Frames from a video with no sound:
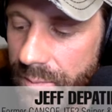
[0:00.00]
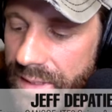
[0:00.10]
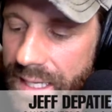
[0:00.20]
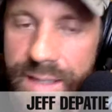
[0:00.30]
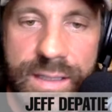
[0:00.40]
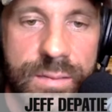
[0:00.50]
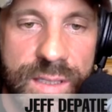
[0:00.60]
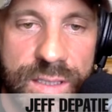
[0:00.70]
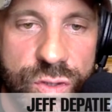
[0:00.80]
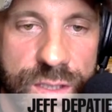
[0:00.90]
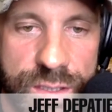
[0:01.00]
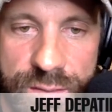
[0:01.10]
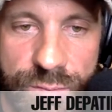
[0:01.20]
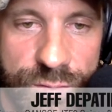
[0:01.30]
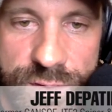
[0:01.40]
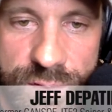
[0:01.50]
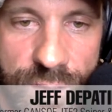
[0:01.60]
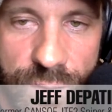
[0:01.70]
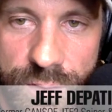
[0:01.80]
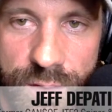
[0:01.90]
yeah, the administration moves
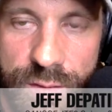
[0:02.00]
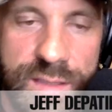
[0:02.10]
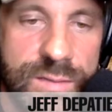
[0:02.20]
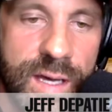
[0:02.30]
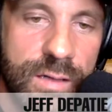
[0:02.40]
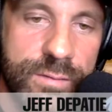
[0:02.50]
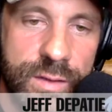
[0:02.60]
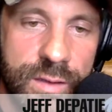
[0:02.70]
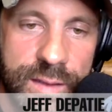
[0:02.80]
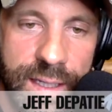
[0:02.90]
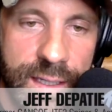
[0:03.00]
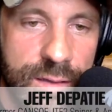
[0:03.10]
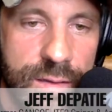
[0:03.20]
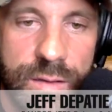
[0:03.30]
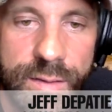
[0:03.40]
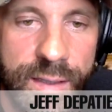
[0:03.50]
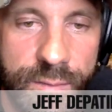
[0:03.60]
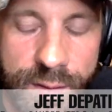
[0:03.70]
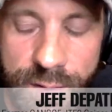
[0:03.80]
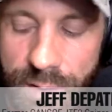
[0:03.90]
slow. You know, it doesn't matter if you're here in Canada or
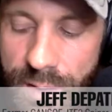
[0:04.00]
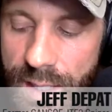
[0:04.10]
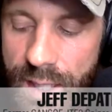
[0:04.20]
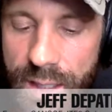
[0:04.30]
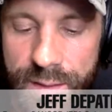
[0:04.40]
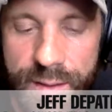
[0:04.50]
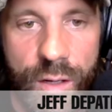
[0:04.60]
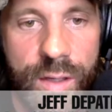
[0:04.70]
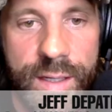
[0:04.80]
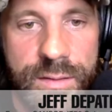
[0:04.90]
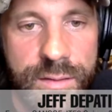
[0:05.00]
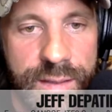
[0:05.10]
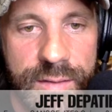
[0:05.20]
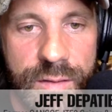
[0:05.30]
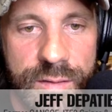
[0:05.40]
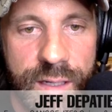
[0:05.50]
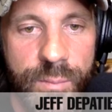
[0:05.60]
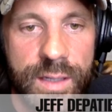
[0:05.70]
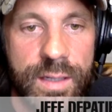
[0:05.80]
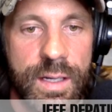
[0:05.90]
down there. They all like to take their time.
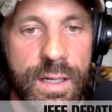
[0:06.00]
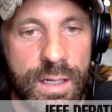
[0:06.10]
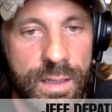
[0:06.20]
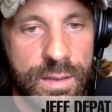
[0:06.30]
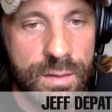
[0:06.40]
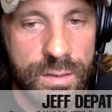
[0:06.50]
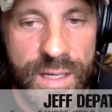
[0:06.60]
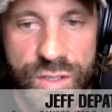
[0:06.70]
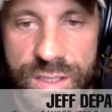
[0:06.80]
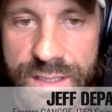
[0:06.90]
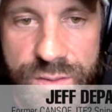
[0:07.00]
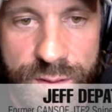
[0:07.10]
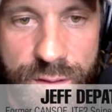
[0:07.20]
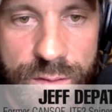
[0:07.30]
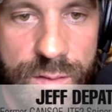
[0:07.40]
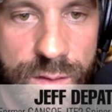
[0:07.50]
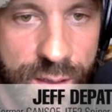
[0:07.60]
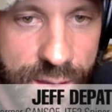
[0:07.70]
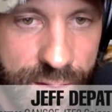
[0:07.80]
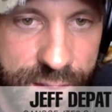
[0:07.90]
But you mentioned Israel.
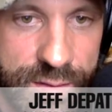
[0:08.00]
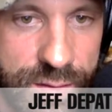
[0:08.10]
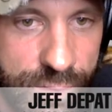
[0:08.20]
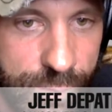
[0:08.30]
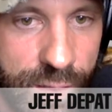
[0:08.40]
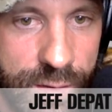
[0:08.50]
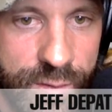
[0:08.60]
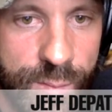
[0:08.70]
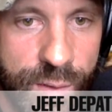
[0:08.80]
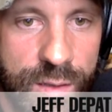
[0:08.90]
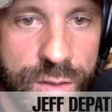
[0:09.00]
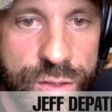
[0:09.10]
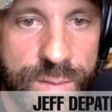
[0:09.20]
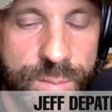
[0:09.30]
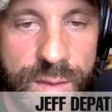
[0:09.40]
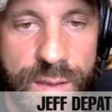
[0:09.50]
They're part of our partnership.